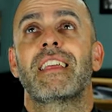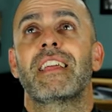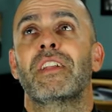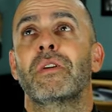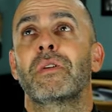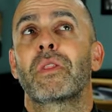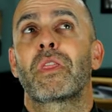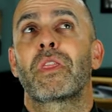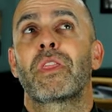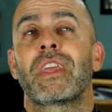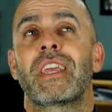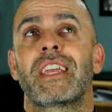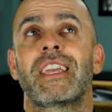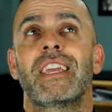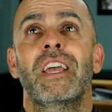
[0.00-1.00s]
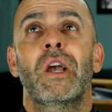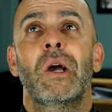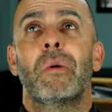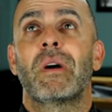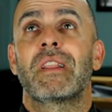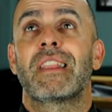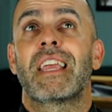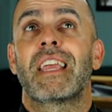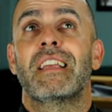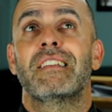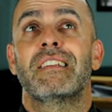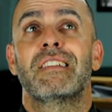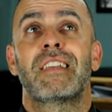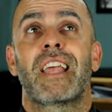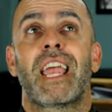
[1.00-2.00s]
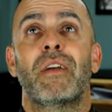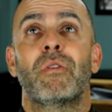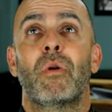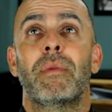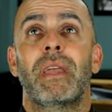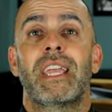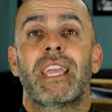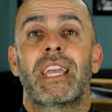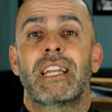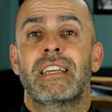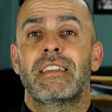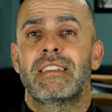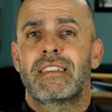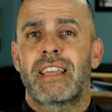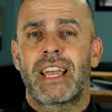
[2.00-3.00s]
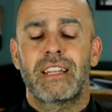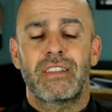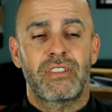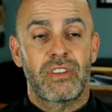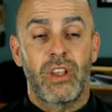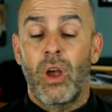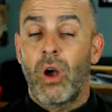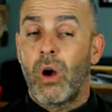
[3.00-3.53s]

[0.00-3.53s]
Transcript: They don't think what they say will make any sense.